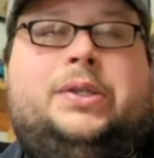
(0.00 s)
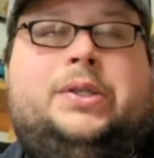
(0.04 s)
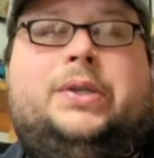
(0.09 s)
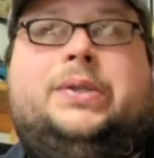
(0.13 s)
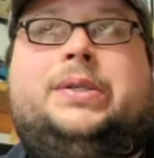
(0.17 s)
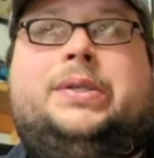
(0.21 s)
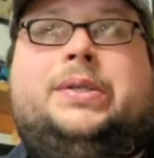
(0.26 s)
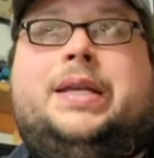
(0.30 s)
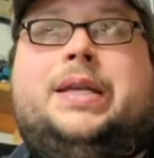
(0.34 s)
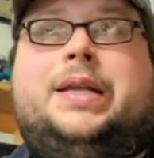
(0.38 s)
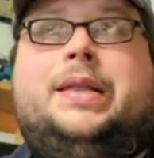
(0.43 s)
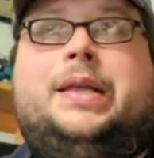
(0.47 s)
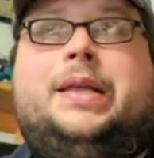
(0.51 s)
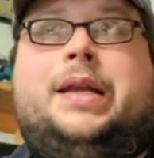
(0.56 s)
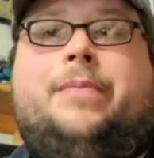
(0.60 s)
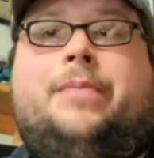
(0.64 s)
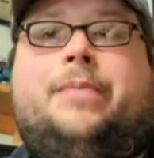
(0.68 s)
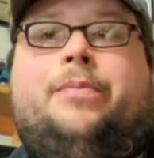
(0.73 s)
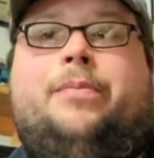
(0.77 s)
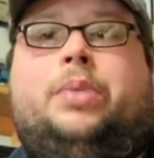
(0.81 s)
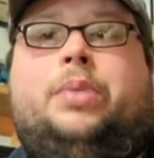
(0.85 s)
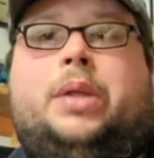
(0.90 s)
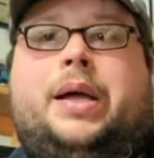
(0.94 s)
see that
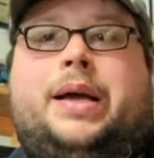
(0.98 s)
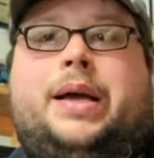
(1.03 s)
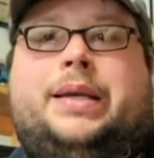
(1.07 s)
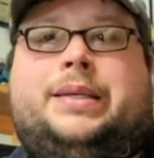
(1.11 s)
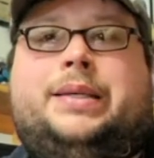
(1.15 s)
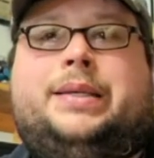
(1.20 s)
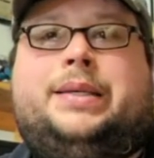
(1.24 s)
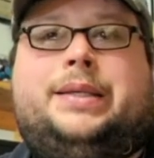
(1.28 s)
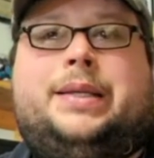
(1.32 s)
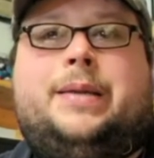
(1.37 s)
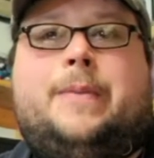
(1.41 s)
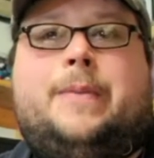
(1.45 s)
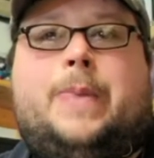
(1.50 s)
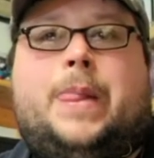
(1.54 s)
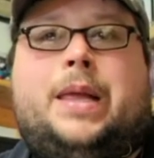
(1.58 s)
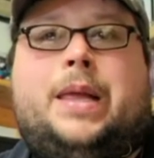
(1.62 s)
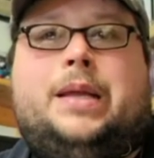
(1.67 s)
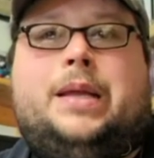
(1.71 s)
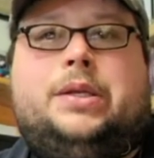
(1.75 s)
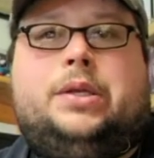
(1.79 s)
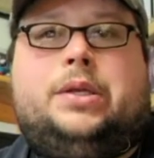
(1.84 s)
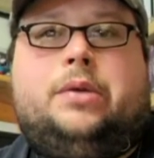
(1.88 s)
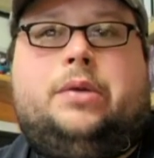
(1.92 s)
I'm blessed
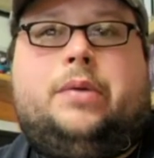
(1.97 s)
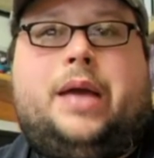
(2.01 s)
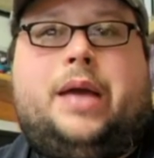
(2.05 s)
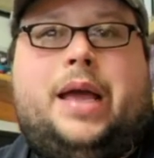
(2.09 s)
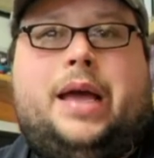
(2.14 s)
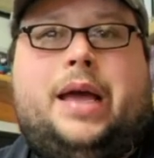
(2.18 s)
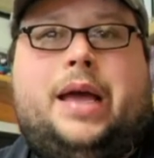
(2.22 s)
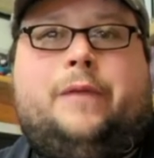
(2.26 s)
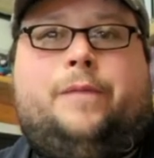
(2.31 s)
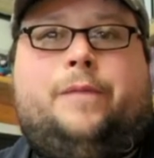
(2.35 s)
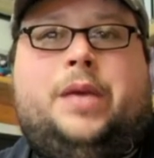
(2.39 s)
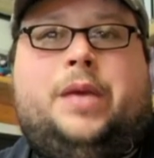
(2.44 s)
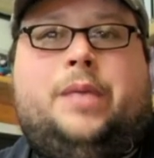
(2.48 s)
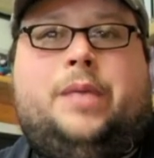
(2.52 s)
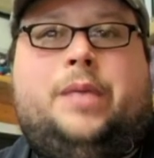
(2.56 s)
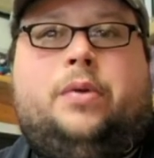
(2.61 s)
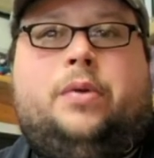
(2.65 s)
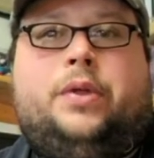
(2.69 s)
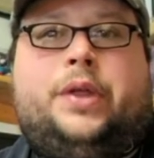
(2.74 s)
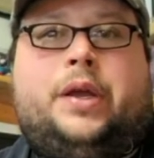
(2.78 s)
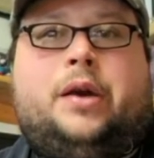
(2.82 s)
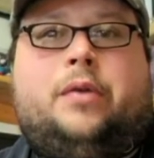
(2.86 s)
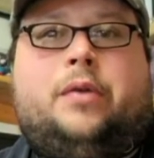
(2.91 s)
to have
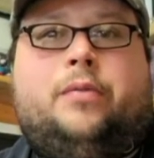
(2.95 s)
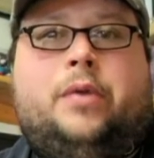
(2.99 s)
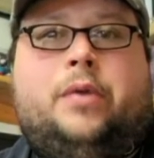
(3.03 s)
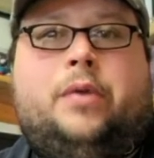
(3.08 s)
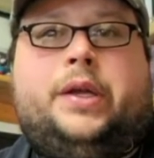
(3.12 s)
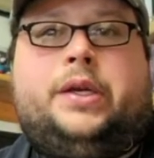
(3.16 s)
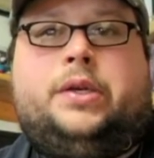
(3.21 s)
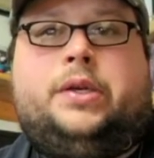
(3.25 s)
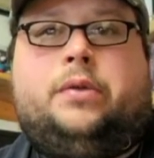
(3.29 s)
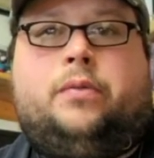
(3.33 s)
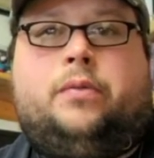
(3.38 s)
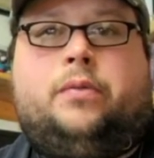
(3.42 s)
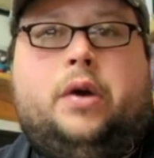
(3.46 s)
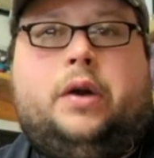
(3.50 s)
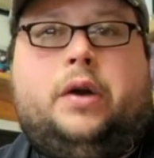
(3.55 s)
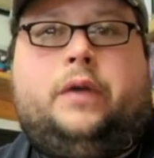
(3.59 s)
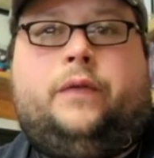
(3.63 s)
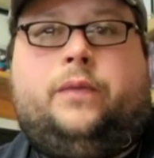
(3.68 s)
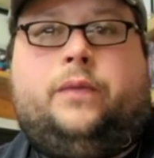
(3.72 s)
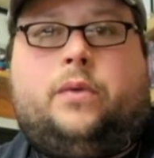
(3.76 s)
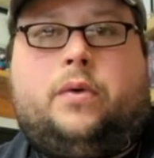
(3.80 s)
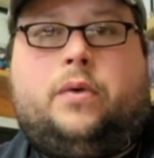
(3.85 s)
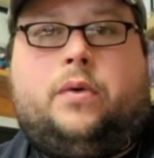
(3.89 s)
people that are willing to work
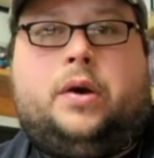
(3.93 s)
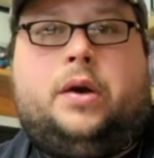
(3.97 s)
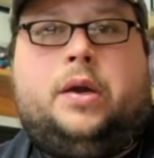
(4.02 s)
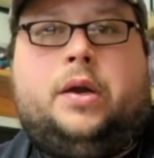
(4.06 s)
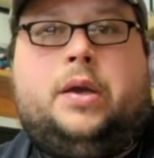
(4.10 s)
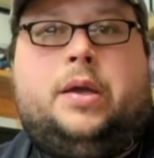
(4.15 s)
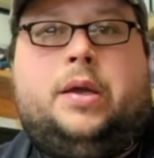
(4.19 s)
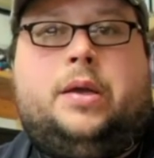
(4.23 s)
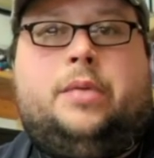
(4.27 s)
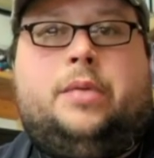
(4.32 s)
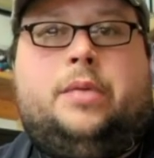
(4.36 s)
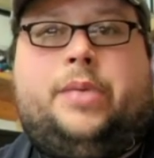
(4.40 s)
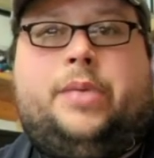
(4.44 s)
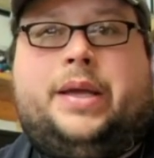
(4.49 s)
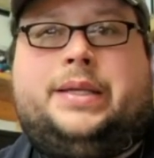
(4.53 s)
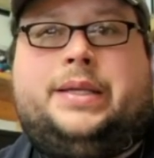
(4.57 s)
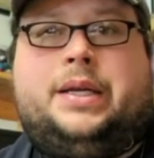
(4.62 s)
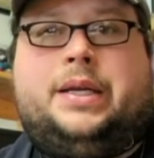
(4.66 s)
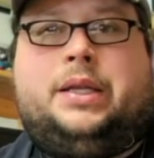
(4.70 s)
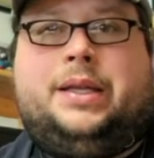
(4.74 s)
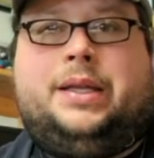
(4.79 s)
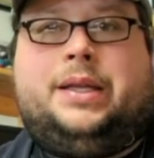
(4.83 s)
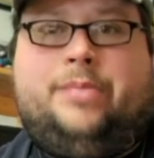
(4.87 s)
for
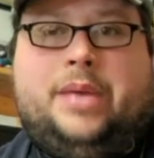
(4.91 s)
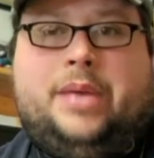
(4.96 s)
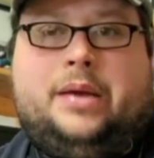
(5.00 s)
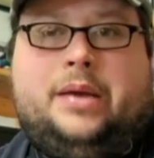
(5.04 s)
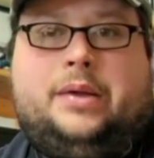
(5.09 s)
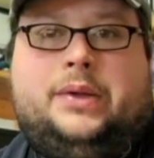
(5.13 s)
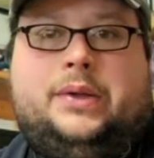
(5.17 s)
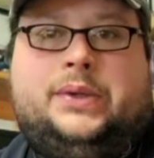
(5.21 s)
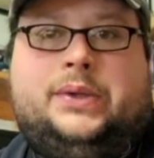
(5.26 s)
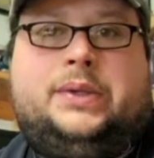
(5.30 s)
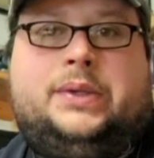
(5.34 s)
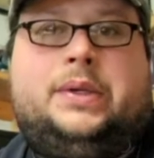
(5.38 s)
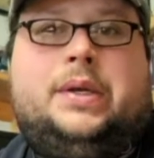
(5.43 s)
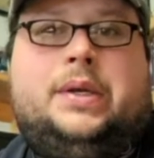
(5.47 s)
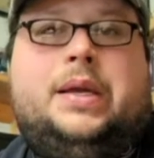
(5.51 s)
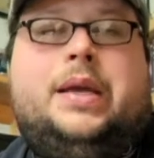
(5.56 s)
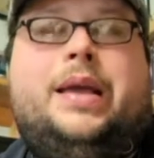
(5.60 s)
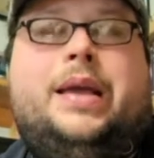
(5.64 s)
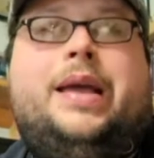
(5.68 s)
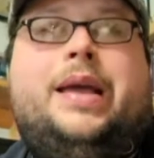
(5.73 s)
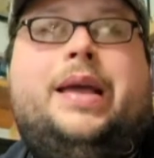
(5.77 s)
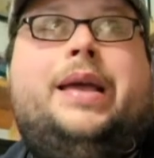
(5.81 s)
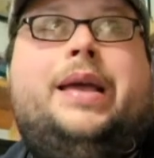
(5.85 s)
basically meals.
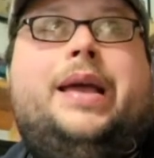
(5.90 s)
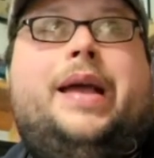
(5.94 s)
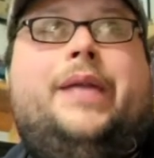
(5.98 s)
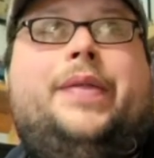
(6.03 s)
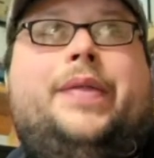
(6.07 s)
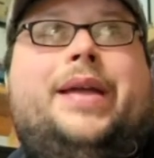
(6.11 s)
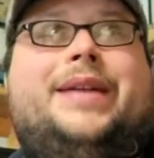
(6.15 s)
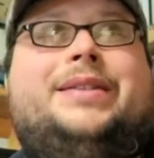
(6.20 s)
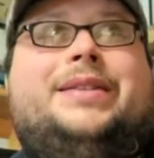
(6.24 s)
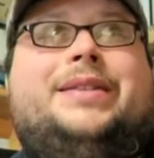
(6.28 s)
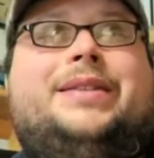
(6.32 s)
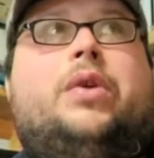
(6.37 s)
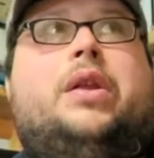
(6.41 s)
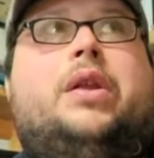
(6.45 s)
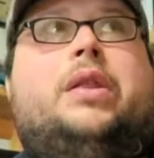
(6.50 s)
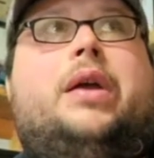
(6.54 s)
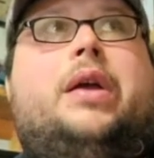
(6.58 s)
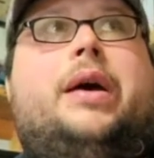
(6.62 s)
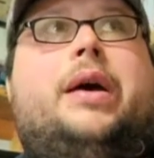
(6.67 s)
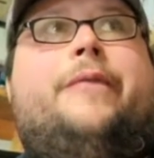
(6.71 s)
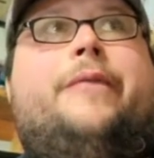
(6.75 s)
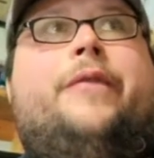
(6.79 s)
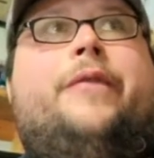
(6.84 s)
And that's where a
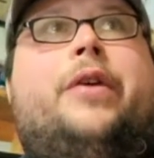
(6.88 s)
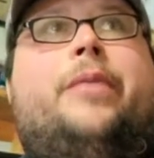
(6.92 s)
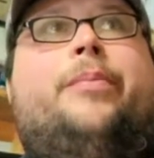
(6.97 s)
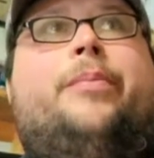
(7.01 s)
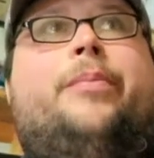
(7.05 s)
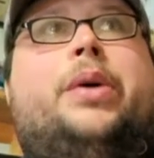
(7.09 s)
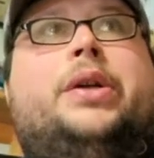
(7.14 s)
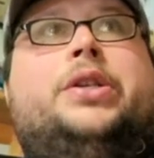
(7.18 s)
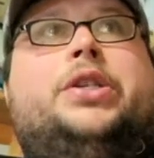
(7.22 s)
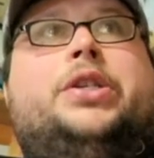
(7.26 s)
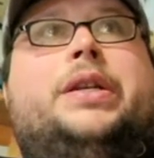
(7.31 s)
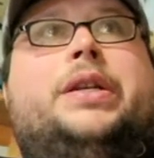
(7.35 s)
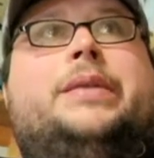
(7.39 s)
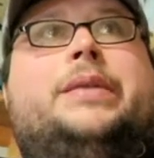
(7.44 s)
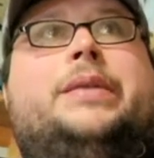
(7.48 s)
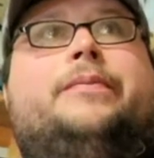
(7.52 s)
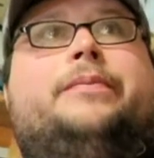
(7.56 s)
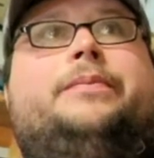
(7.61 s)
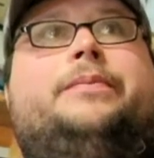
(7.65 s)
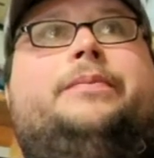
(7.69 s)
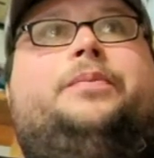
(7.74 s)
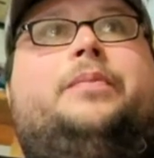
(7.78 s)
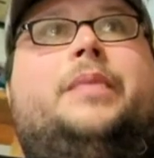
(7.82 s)
lot of our budget
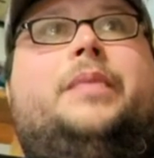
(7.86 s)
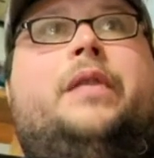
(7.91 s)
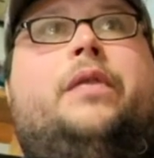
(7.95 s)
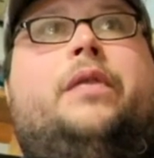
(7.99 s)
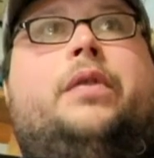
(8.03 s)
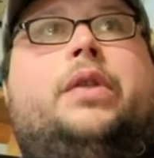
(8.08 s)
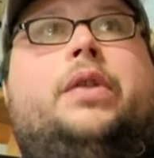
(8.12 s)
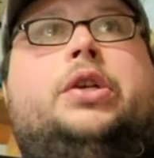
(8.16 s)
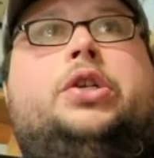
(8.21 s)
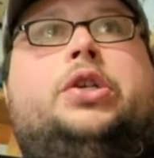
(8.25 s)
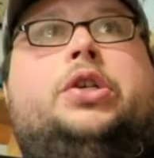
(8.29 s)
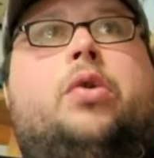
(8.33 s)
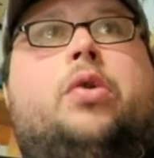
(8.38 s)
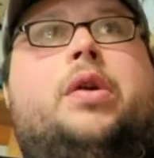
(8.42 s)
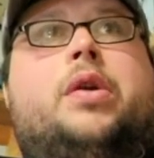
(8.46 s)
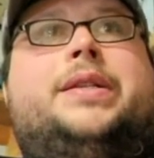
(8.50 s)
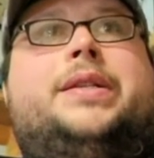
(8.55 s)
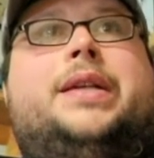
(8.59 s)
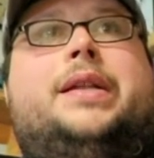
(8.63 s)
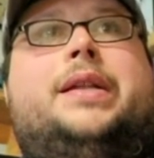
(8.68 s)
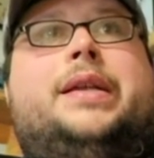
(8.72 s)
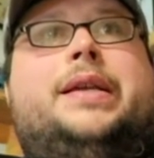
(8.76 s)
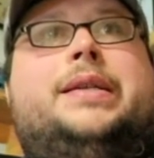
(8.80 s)
for the
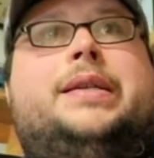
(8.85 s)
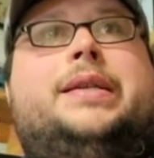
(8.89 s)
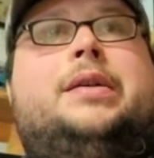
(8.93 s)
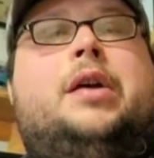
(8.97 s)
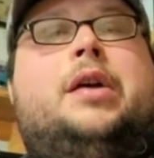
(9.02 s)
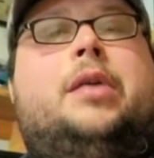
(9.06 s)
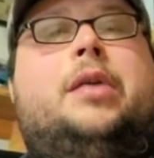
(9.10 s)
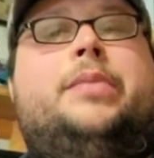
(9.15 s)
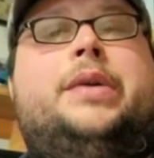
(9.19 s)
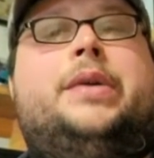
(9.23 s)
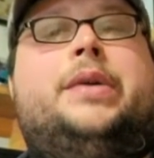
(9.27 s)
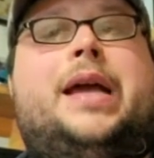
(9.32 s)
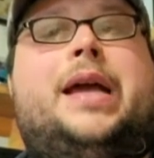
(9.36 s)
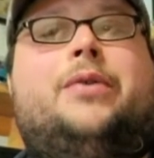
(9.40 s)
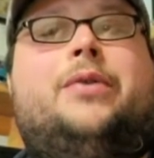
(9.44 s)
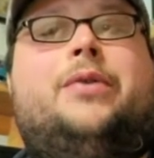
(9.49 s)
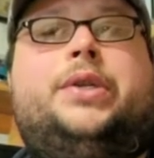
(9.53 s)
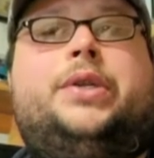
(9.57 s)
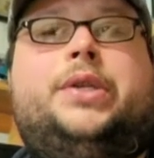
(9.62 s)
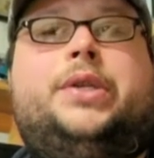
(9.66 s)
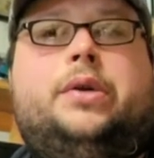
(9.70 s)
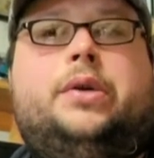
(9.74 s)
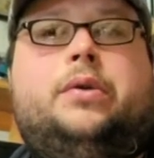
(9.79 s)
shorts at least come
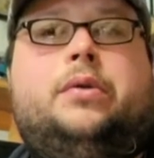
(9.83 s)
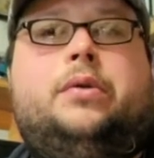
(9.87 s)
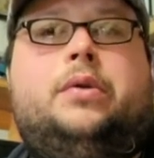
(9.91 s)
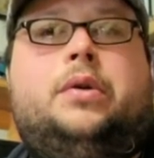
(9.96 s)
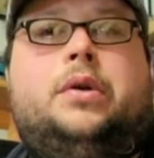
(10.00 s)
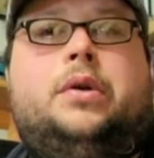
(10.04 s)
down to,